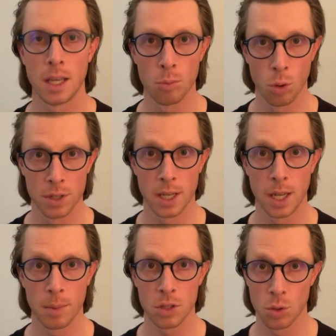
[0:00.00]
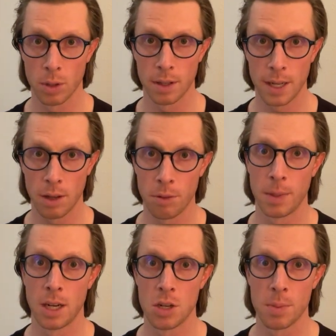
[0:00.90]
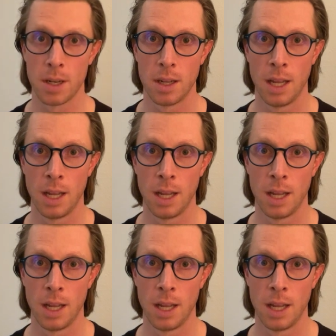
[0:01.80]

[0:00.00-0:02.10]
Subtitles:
and more dynamic soil and health management.